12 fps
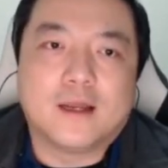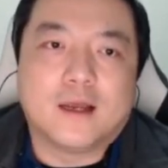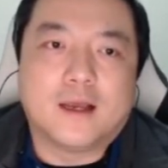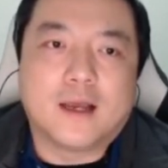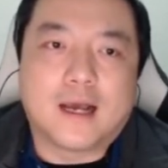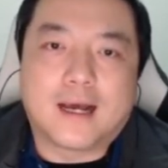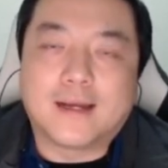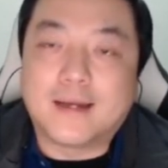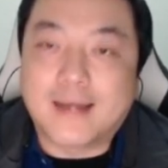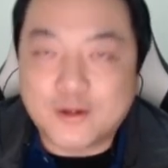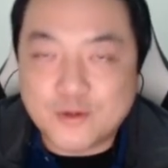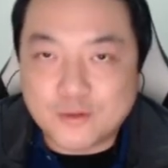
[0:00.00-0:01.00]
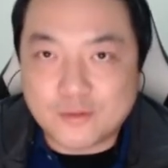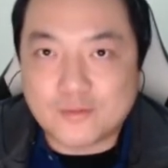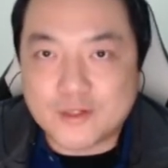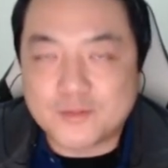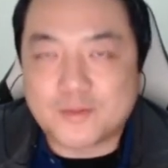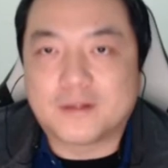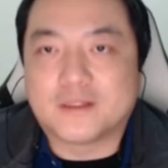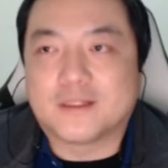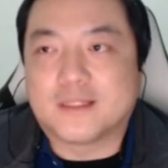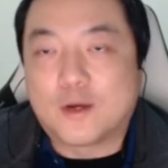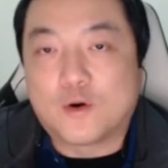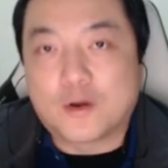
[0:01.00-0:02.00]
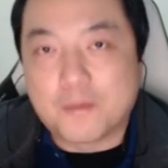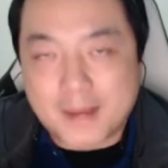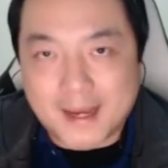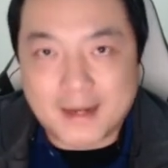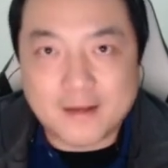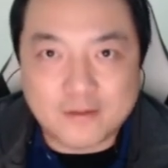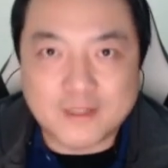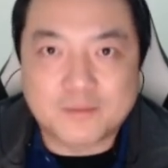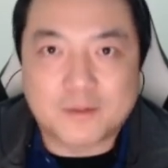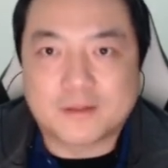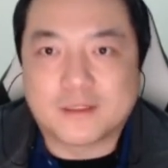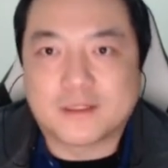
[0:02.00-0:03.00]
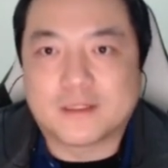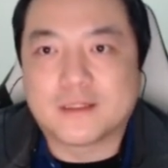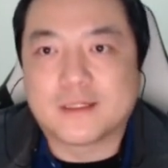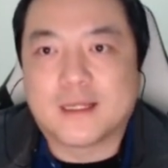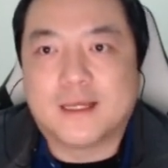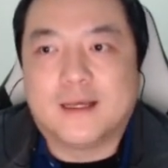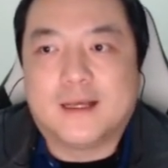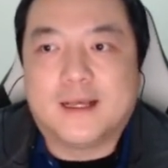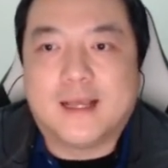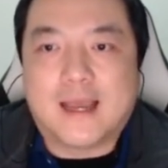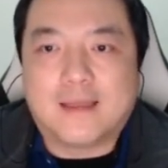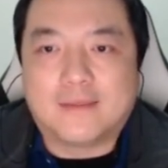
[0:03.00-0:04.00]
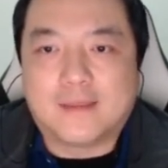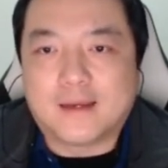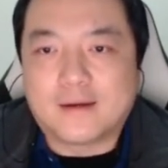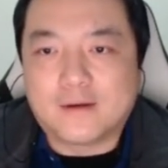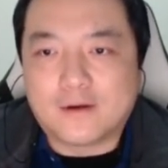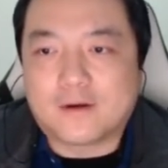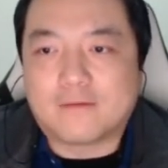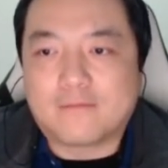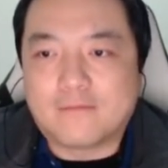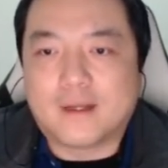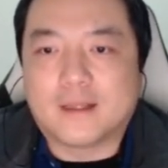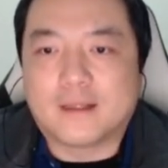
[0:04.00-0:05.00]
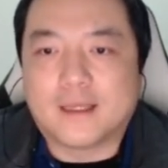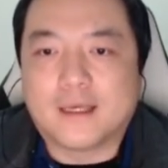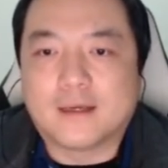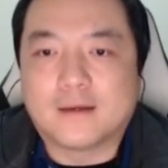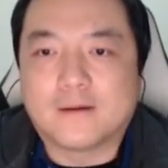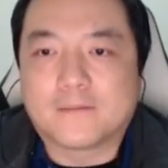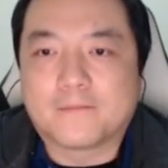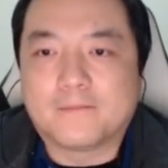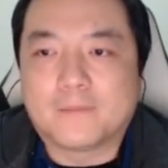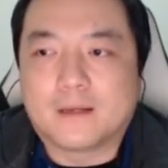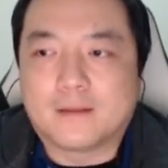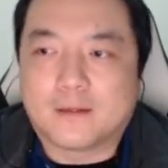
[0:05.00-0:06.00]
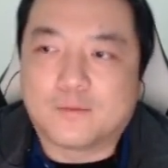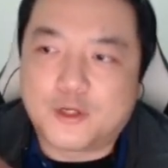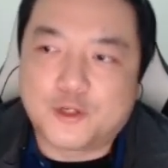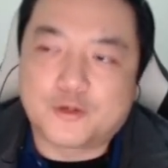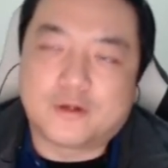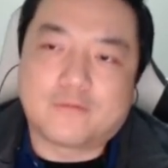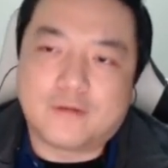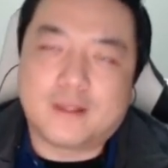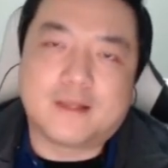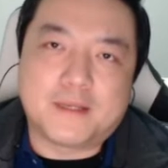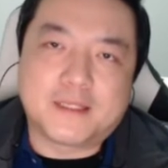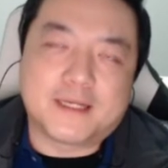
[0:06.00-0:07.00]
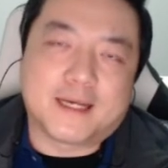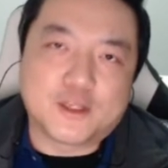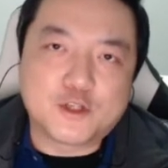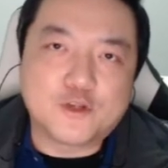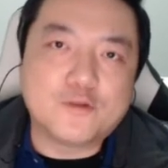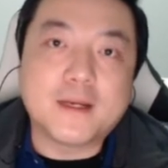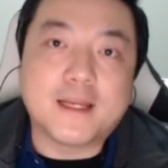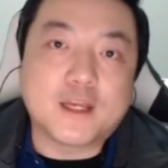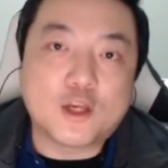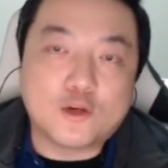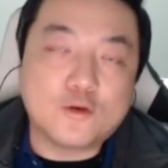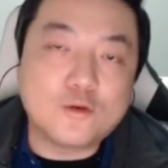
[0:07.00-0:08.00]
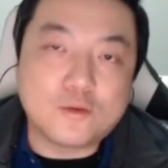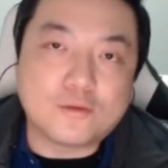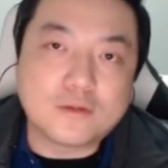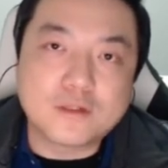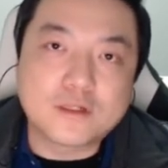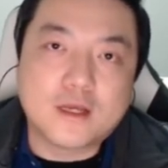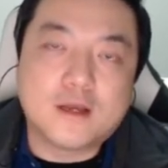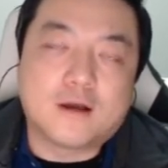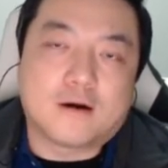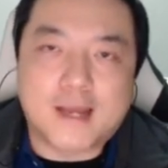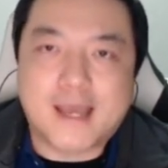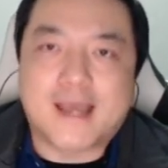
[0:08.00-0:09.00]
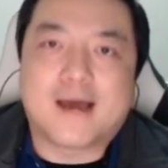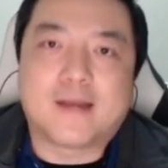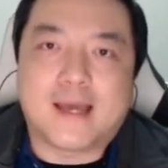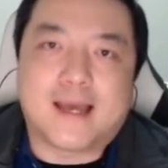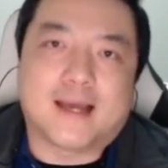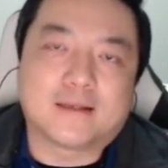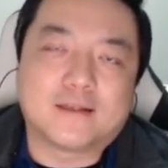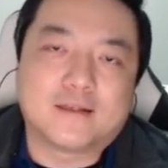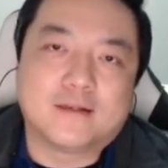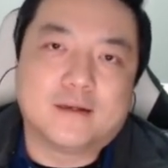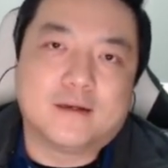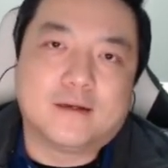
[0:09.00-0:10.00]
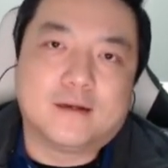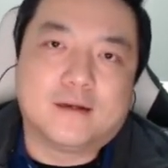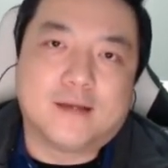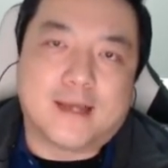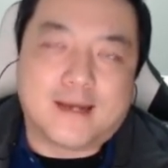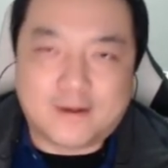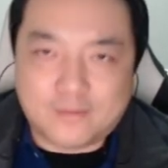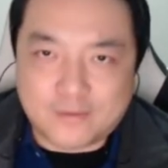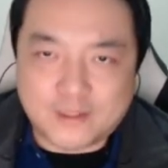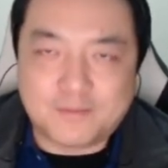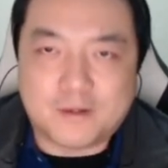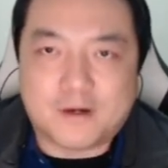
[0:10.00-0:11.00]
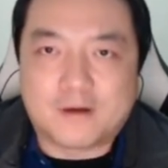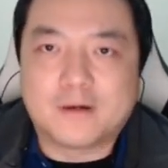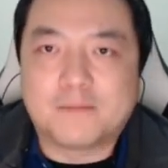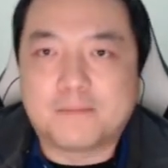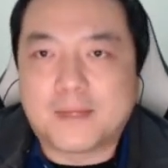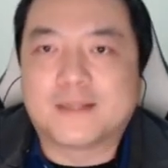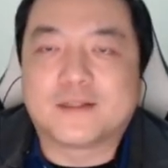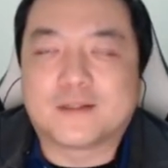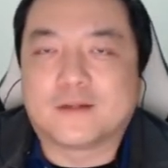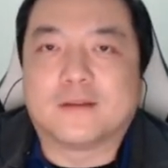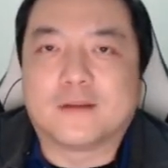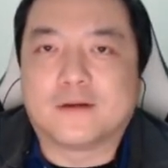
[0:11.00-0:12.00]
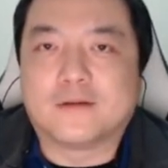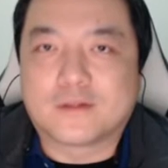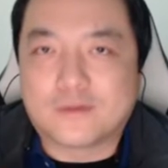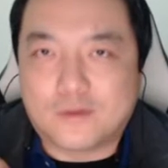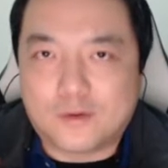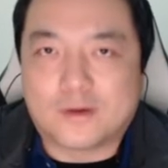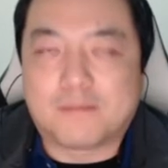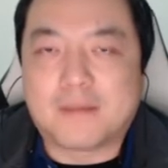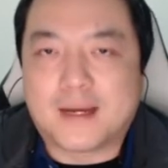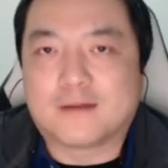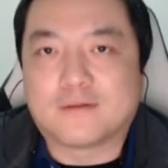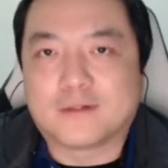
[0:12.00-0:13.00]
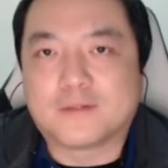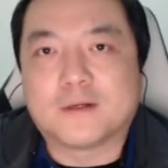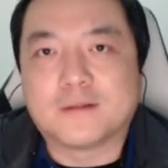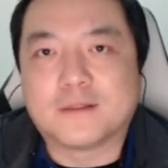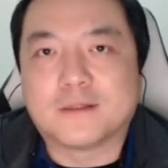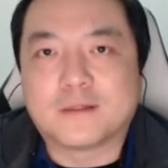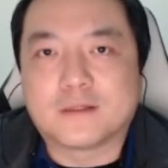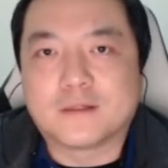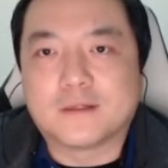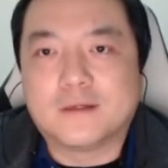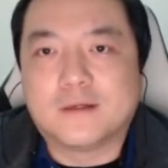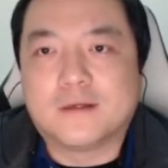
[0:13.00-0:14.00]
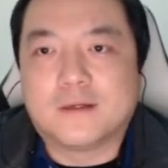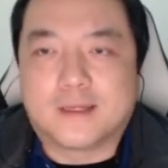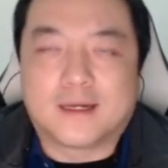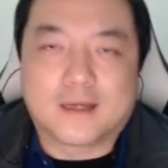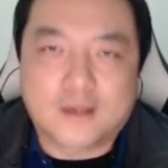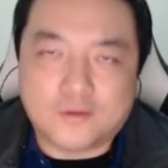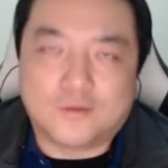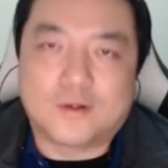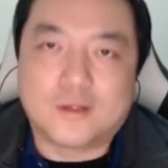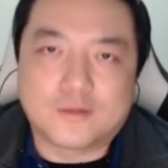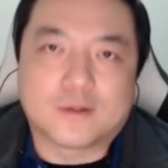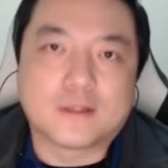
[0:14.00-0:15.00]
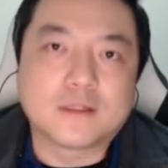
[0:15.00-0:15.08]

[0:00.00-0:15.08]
are natural responses, they're automatic responses, and they're not really, that we shouldn't really be taking too many cues on how to act and how to respond based on those automatic responses that are cued into us.